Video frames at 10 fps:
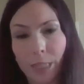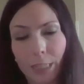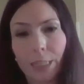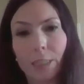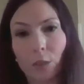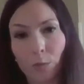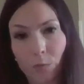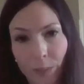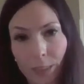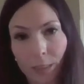getting it to
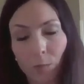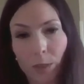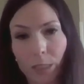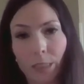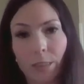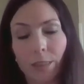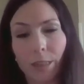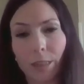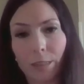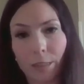fit within
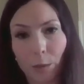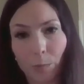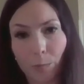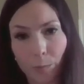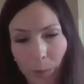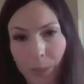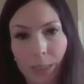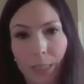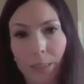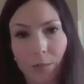the public
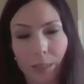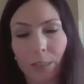sector